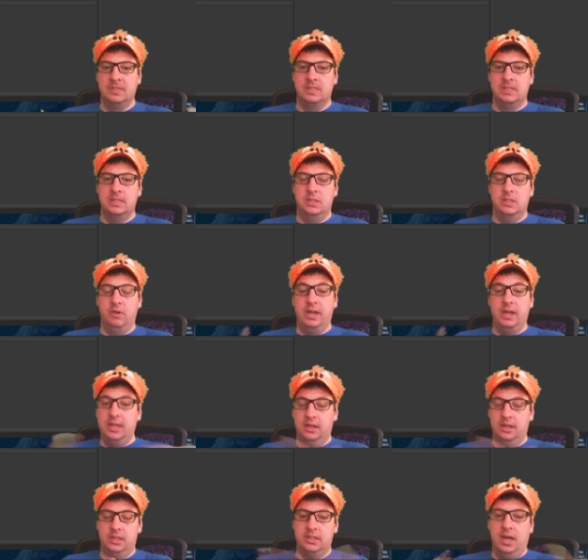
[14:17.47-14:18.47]
gradient
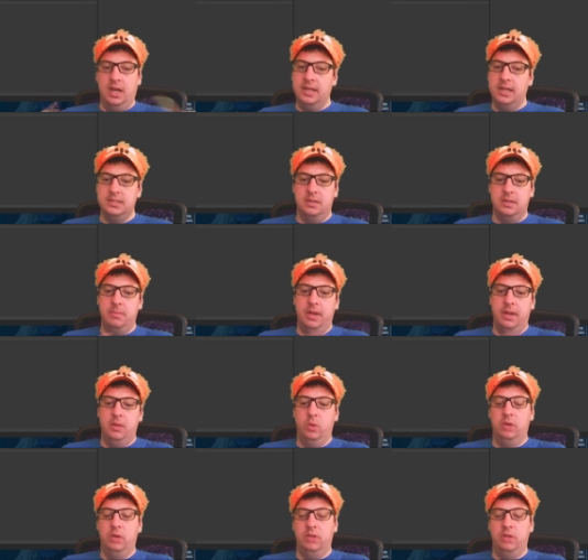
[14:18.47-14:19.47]
on the sides, and it might
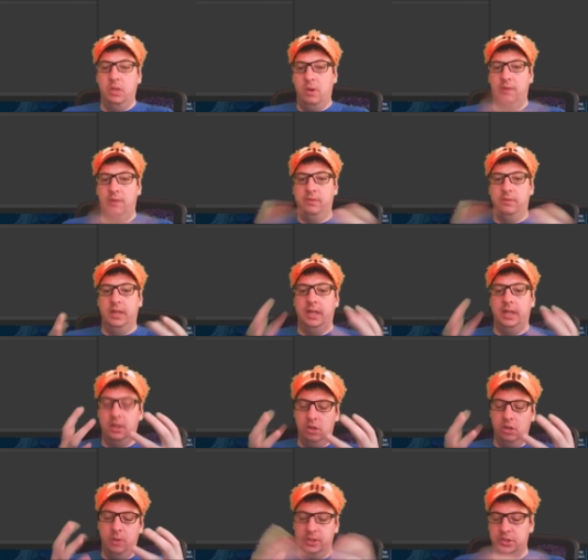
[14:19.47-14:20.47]
work really well for like a
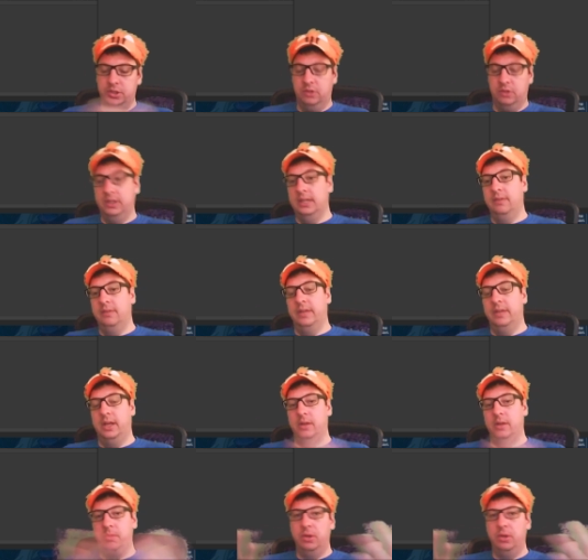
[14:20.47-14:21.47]
glowing screen of like a
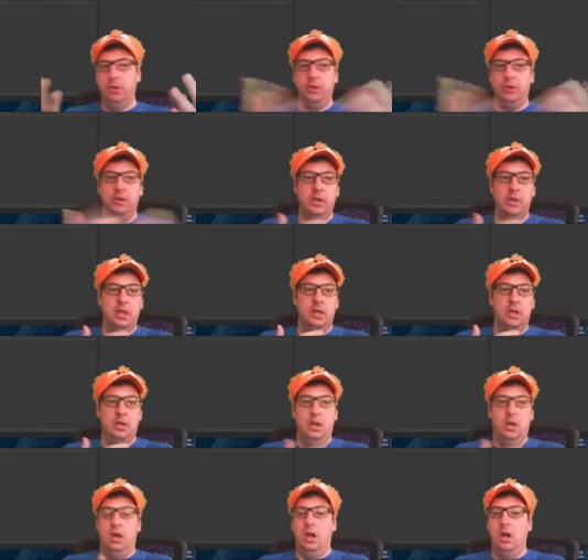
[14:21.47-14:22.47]
computer
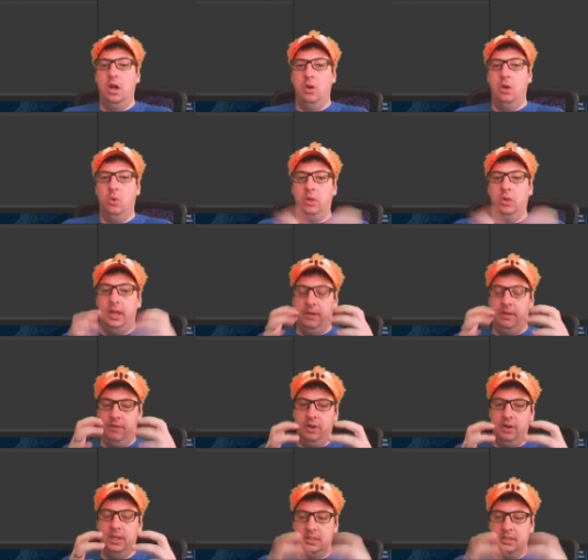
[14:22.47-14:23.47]
or like a
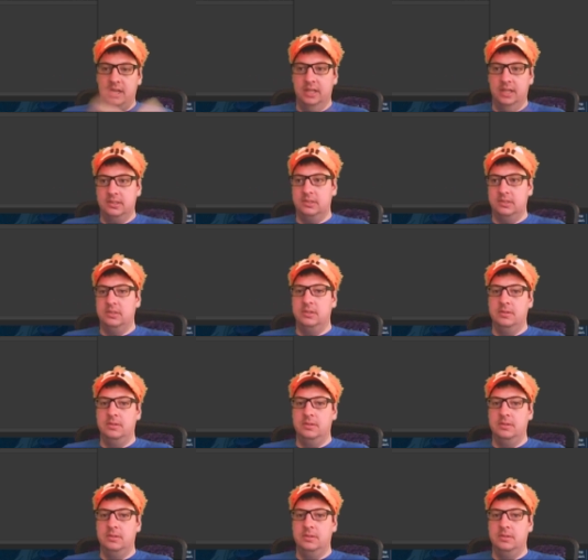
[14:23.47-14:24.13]
very intense